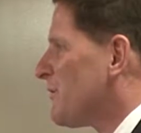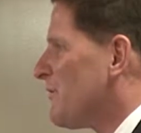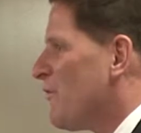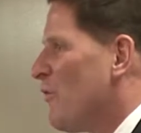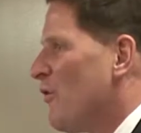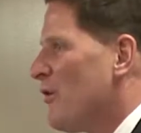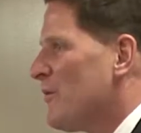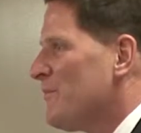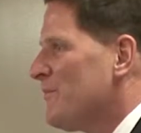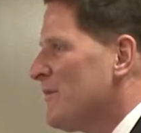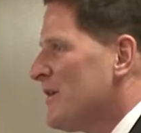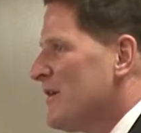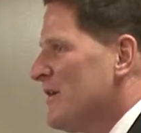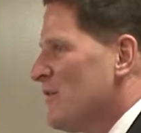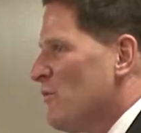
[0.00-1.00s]
reform,
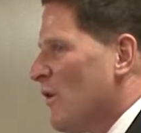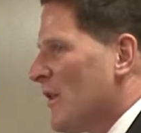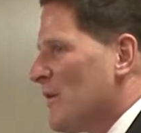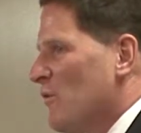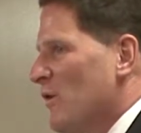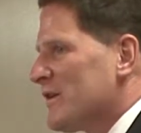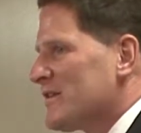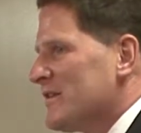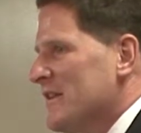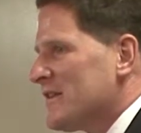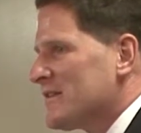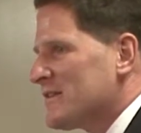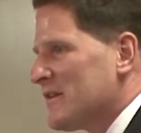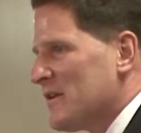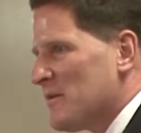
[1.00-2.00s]
while it wasn't
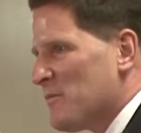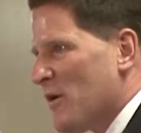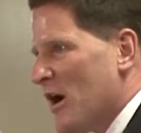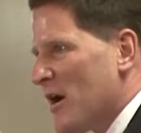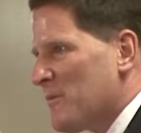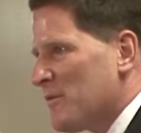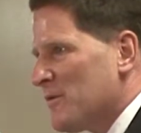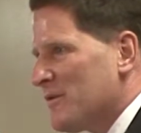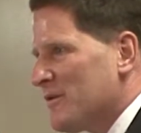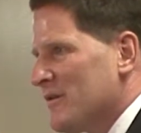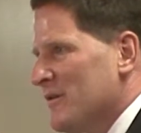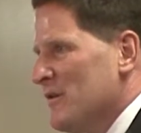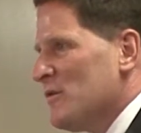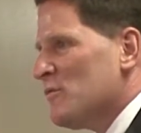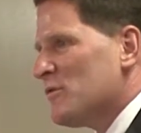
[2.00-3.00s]
necessarily popular,
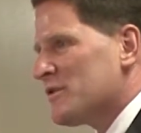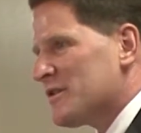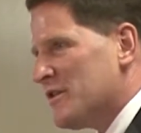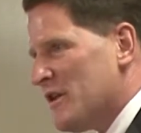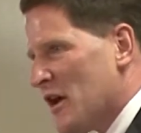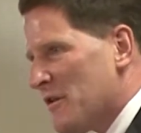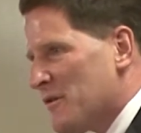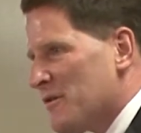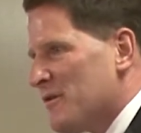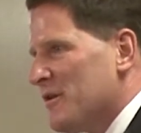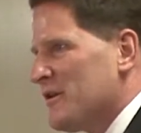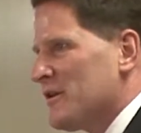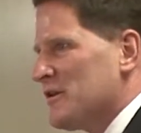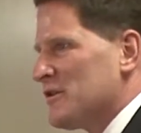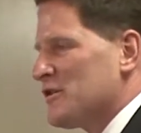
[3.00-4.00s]
was another
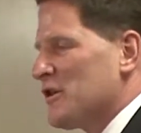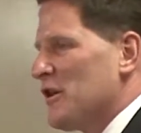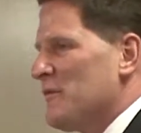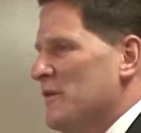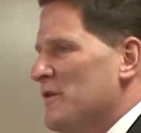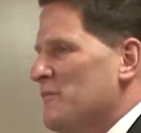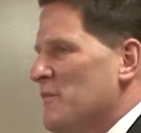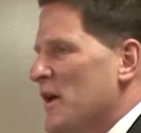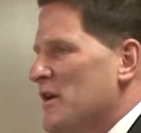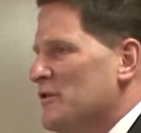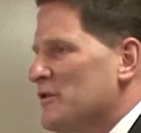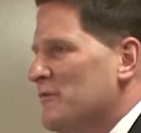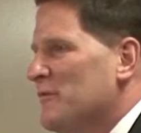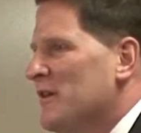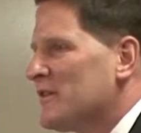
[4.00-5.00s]
conservative
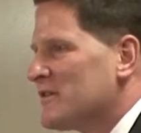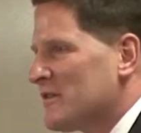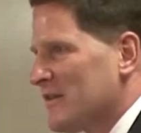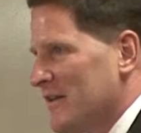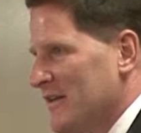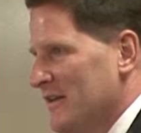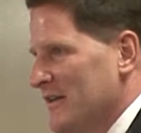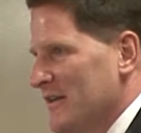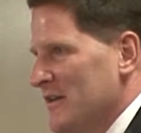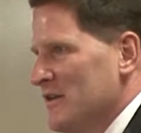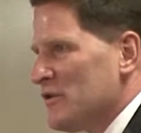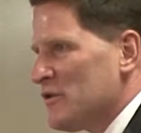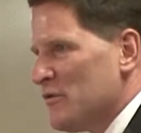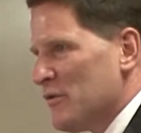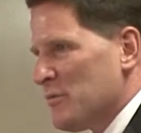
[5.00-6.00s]
measure fiscally
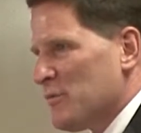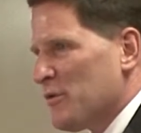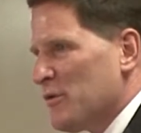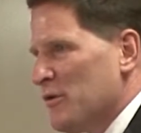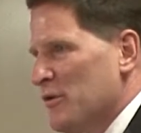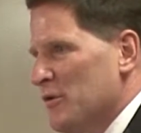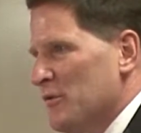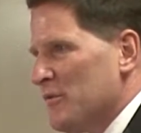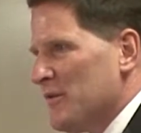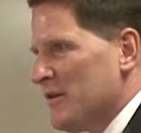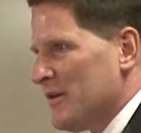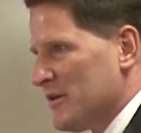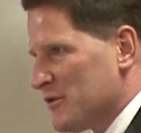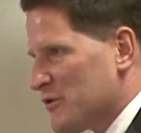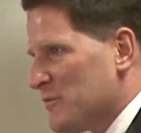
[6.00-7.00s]
to improve
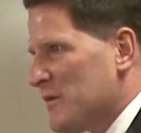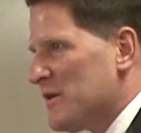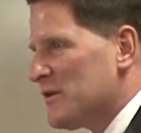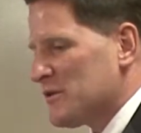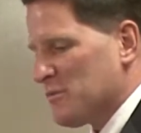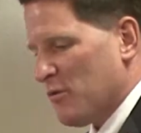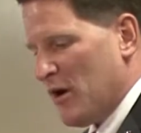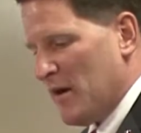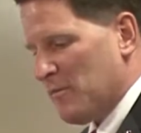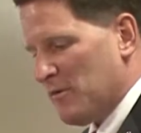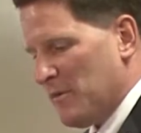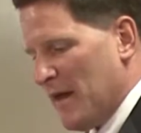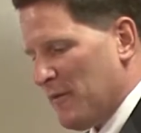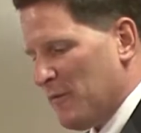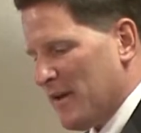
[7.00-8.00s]
a tremendous
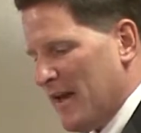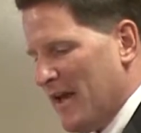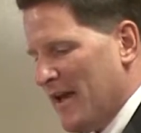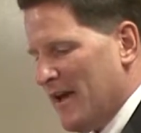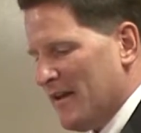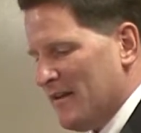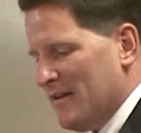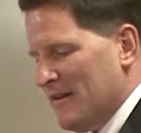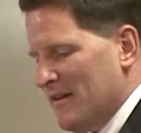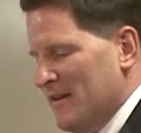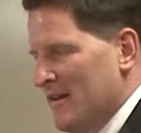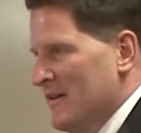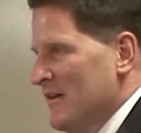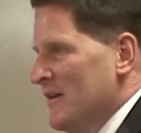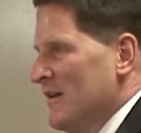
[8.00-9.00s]
problem that we had.
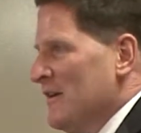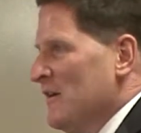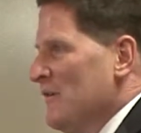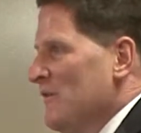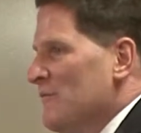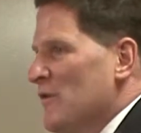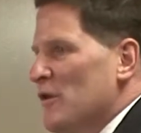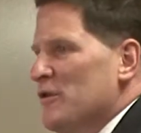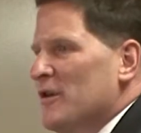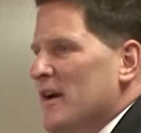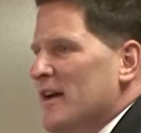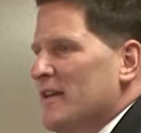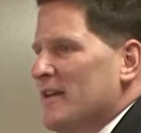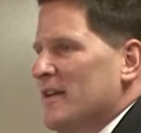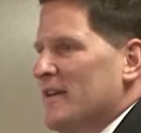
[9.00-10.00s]
Voter
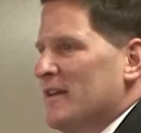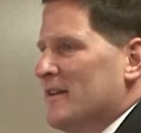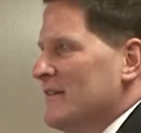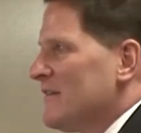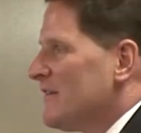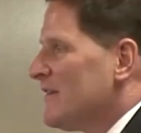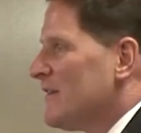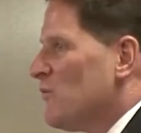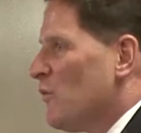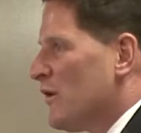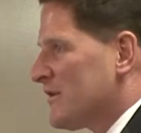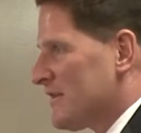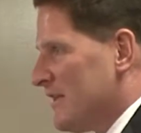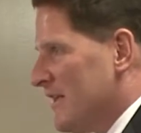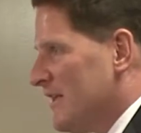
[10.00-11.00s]
ID, it
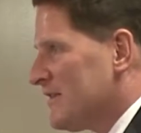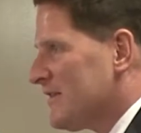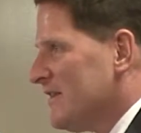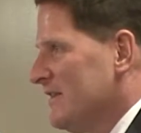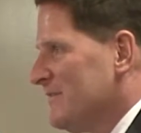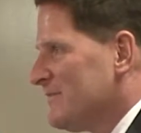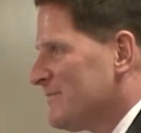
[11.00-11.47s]
wasn't easy.